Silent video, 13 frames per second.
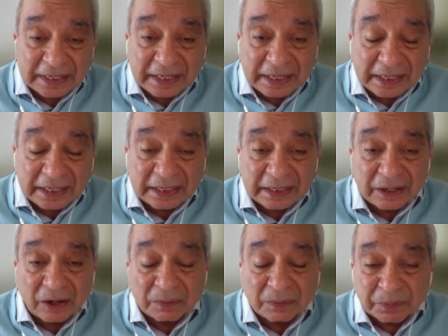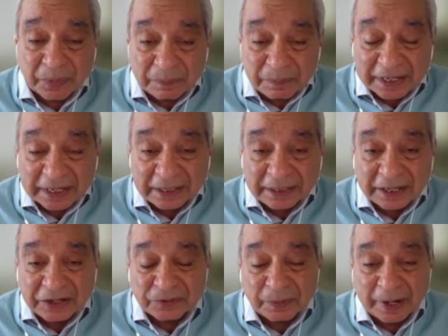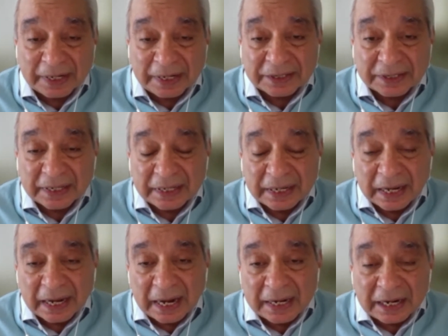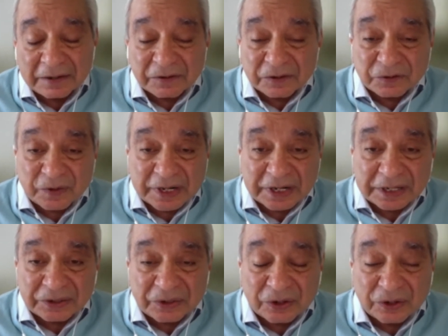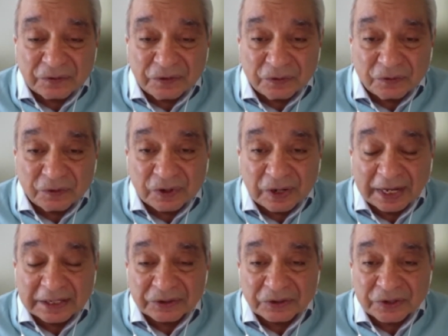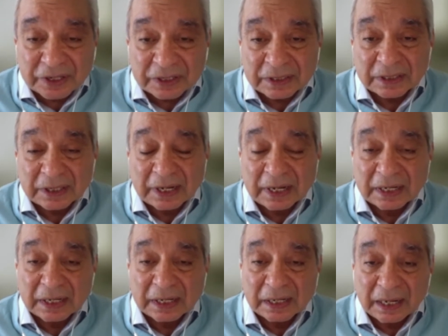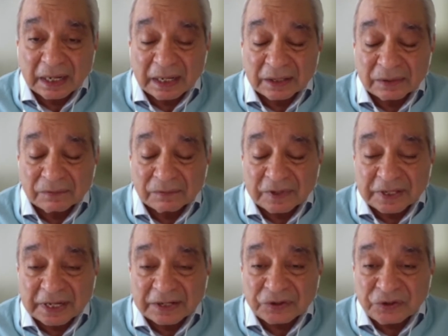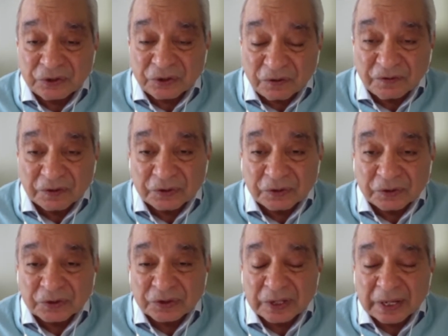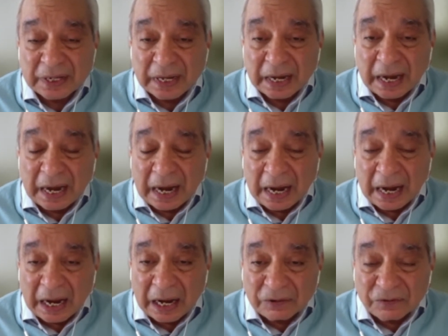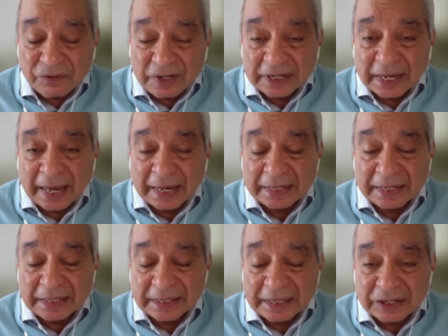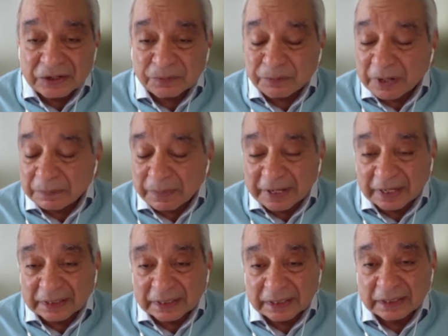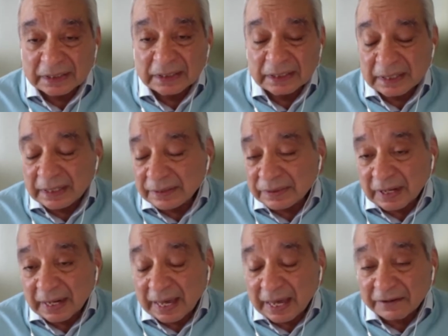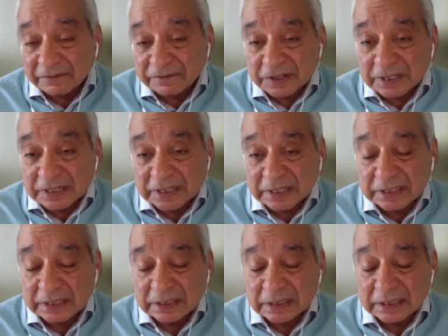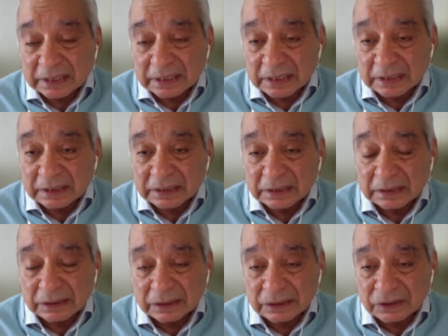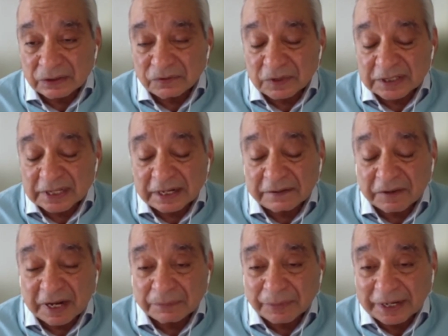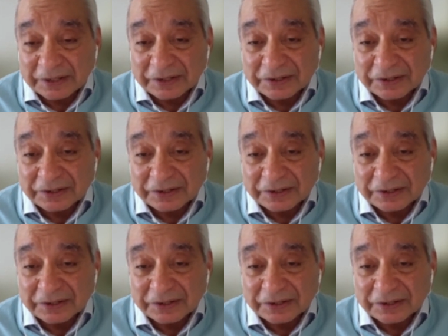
keen on public engagement. And I was wondering, if you would like to share with us your views, how we can engage public in the efforts towards the environment.